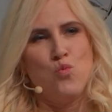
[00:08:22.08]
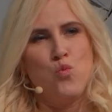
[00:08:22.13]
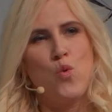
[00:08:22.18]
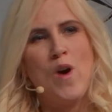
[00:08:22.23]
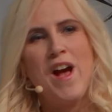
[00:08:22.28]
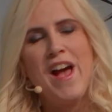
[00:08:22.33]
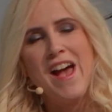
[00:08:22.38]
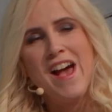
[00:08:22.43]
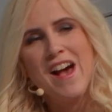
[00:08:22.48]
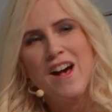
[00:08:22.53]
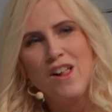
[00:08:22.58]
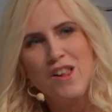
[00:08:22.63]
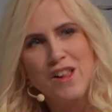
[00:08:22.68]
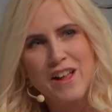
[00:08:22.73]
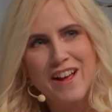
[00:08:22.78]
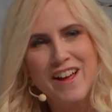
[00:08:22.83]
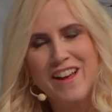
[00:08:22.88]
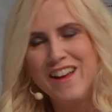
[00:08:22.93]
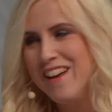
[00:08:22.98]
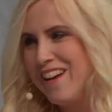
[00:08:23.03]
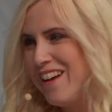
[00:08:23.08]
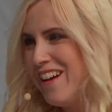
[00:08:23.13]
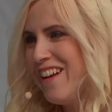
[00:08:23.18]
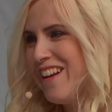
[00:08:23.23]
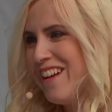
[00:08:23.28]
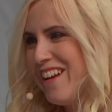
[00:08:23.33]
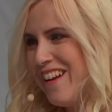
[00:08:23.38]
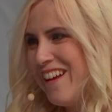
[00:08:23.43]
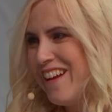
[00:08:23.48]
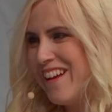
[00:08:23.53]
Well, obviously, I have to
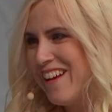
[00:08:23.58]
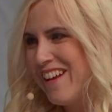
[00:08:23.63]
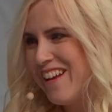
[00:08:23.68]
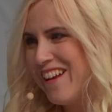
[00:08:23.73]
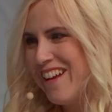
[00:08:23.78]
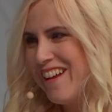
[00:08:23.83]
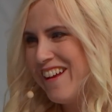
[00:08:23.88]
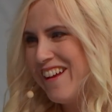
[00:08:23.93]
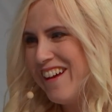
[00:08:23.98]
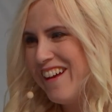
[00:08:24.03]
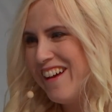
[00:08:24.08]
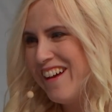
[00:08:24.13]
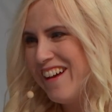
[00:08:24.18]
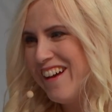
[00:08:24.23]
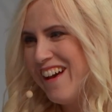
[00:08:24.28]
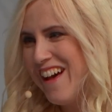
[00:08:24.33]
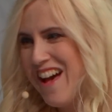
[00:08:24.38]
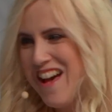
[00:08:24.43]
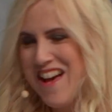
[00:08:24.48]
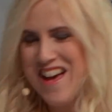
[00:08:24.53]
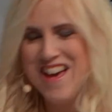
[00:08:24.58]
say you are not dead because you are